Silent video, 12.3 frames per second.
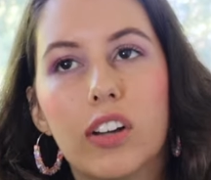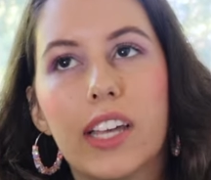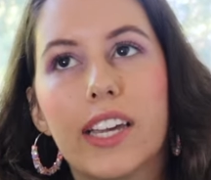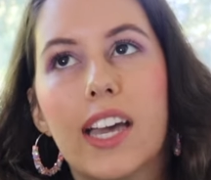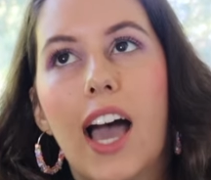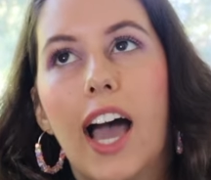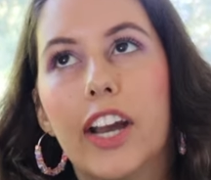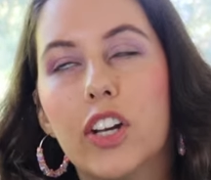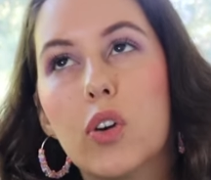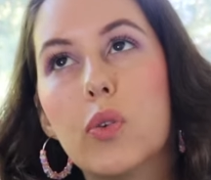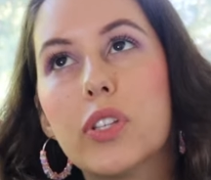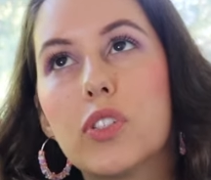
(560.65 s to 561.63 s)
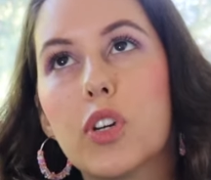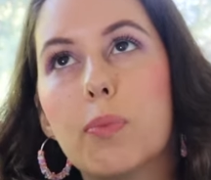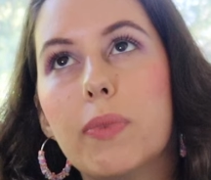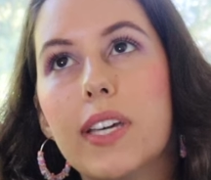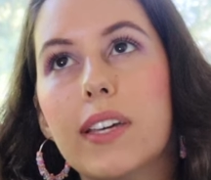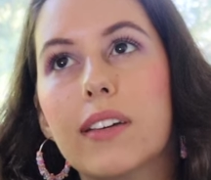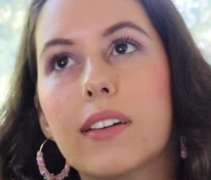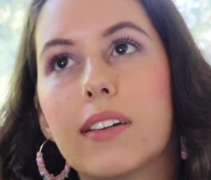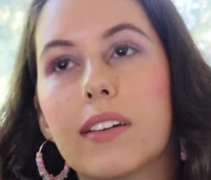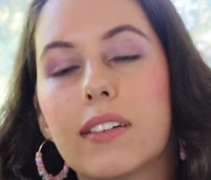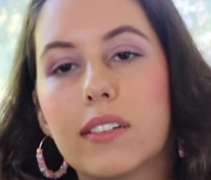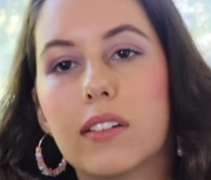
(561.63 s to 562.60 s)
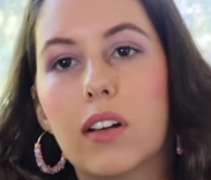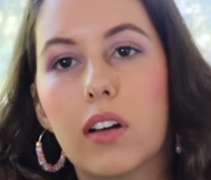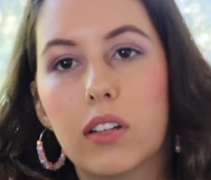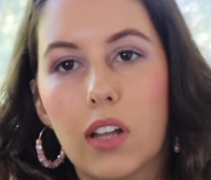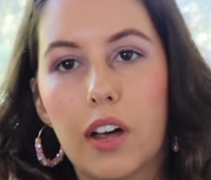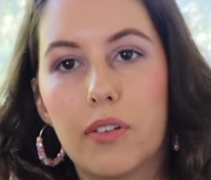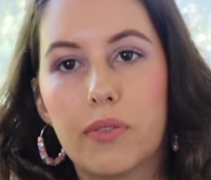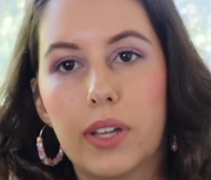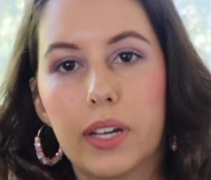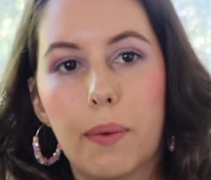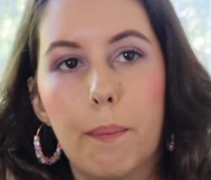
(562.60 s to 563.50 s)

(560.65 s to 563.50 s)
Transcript: Like I know it took me a lot of like